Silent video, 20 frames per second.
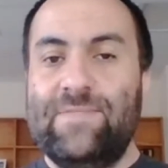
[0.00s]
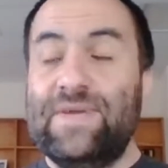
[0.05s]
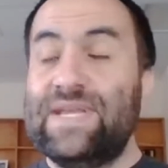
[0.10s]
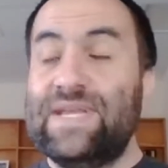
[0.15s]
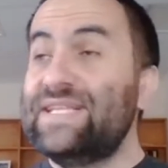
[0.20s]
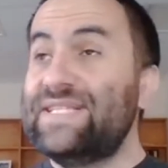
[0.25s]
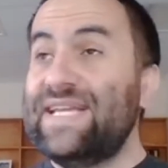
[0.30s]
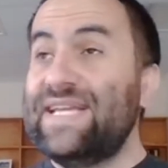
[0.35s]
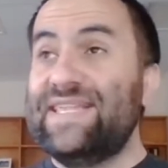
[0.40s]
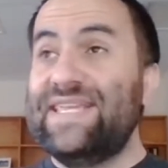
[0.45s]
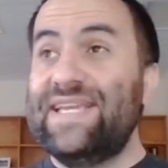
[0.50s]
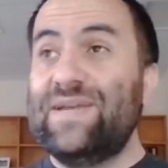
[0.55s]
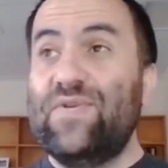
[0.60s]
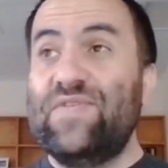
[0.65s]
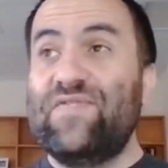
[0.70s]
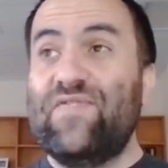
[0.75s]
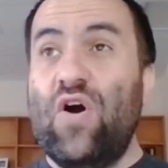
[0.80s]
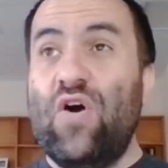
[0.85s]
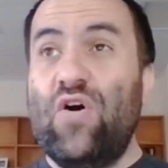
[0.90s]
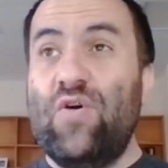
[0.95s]
Because I think
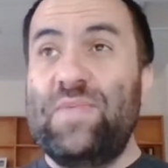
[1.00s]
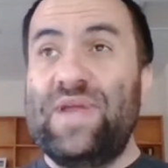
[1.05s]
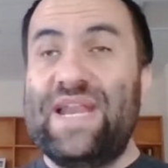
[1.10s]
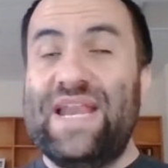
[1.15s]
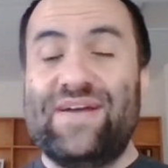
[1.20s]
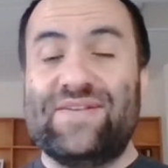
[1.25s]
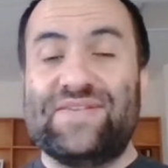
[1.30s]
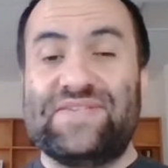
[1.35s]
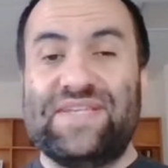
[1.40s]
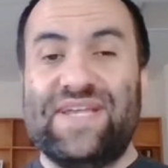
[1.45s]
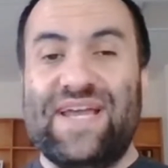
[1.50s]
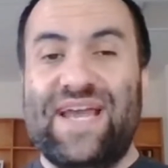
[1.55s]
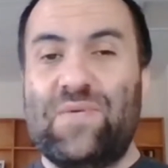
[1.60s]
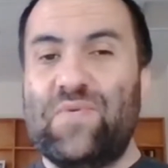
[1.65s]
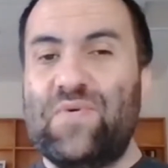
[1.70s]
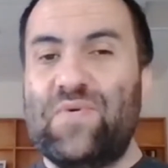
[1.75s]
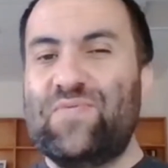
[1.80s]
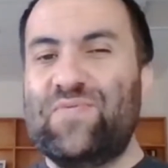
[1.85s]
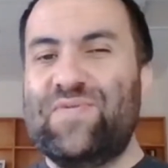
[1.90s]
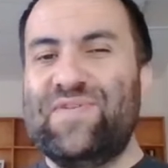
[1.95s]
we've all been
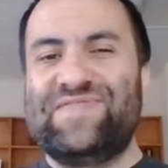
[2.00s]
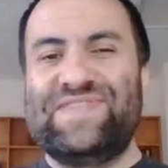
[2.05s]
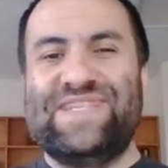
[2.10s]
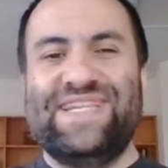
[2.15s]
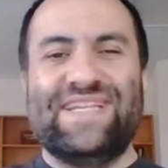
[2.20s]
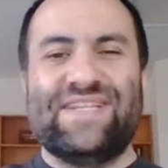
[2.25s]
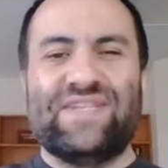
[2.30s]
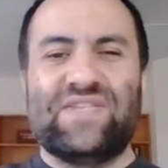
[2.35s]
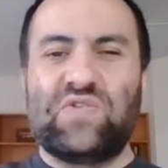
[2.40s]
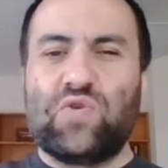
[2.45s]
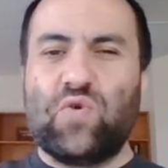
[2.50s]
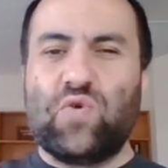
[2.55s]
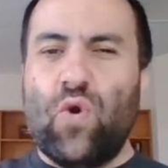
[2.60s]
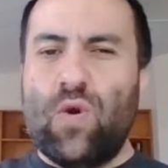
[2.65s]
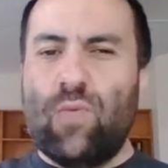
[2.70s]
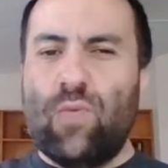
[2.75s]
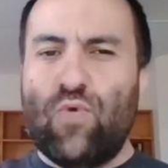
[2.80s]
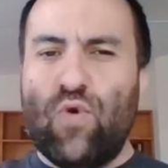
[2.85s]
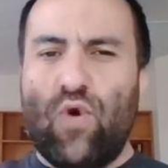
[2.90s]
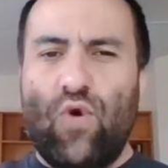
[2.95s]
outside when we've seen a
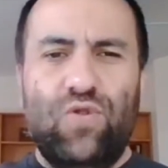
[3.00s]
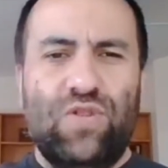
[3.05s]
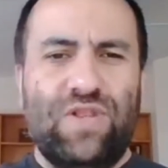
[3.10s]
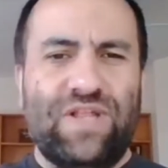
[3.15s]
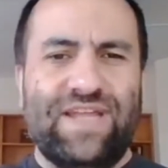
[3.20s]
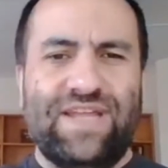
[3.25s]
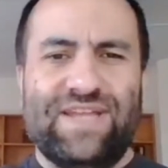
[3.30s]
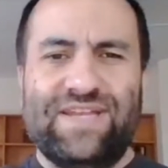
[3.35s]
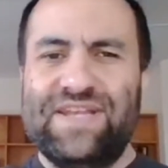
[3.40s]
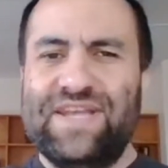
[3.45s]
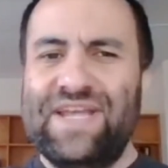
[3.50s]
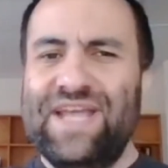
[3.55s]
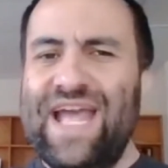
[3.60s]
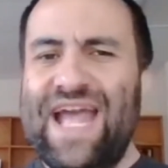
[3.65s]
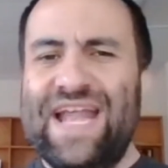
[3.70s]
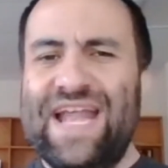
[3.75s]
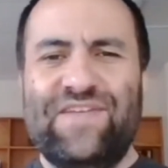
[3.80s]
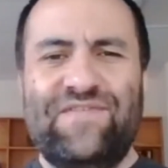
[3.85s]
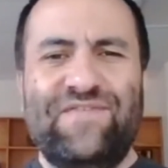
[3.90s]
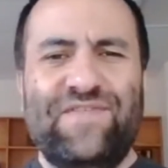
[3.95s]
storm roll in, and
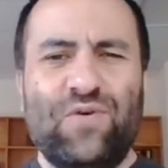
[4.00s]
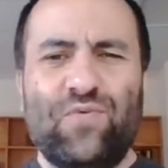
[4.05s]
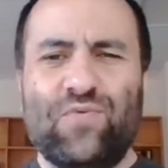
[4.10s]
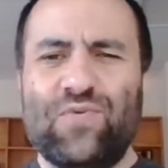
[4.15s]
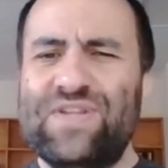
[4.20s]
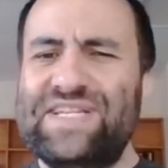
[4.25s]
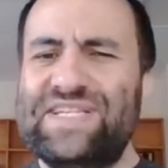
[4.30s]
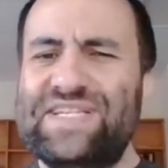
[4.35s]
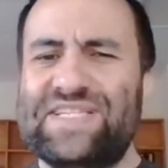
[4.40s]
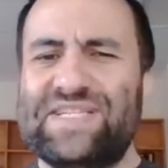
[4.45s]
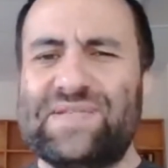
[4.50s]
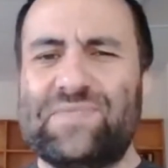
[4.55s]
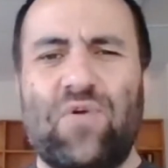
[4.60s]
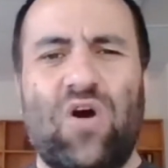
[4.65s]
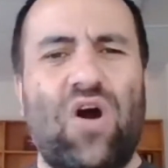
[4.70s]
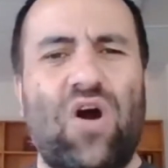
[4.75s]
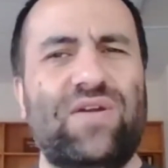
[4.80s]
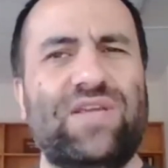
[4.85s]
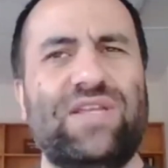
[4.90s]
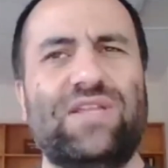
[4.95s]
you feel really
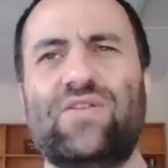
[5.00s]
small.